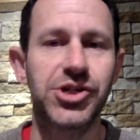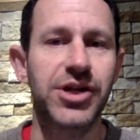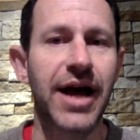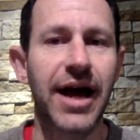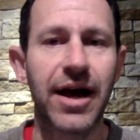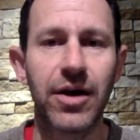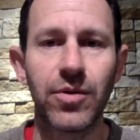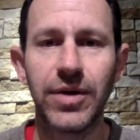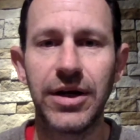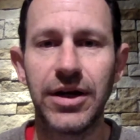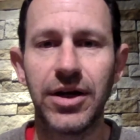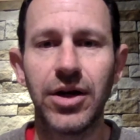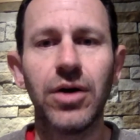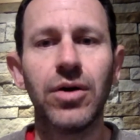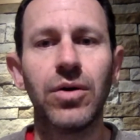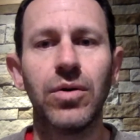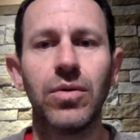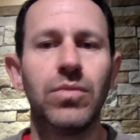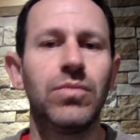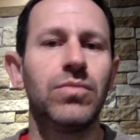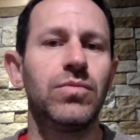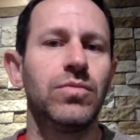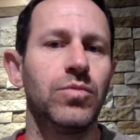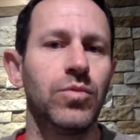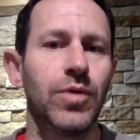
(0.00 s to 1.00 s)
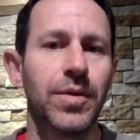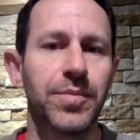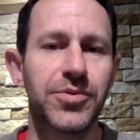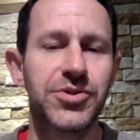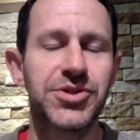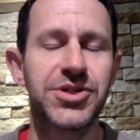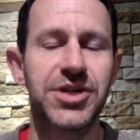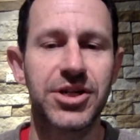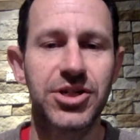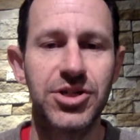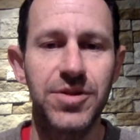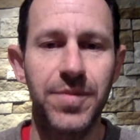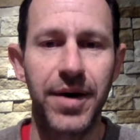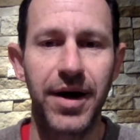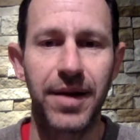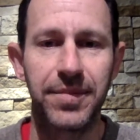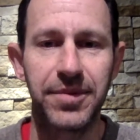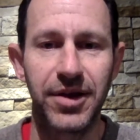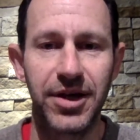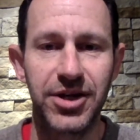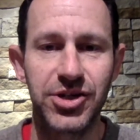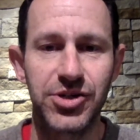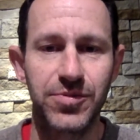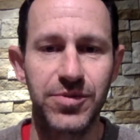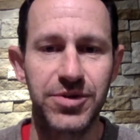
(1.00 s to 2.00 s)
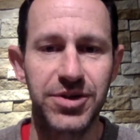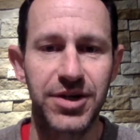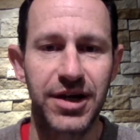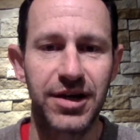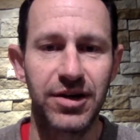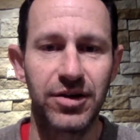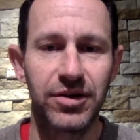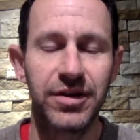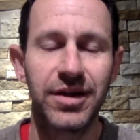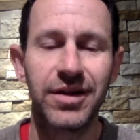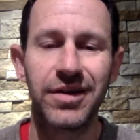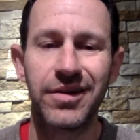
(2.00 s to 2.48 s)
How do we know what percentage of the population was killed?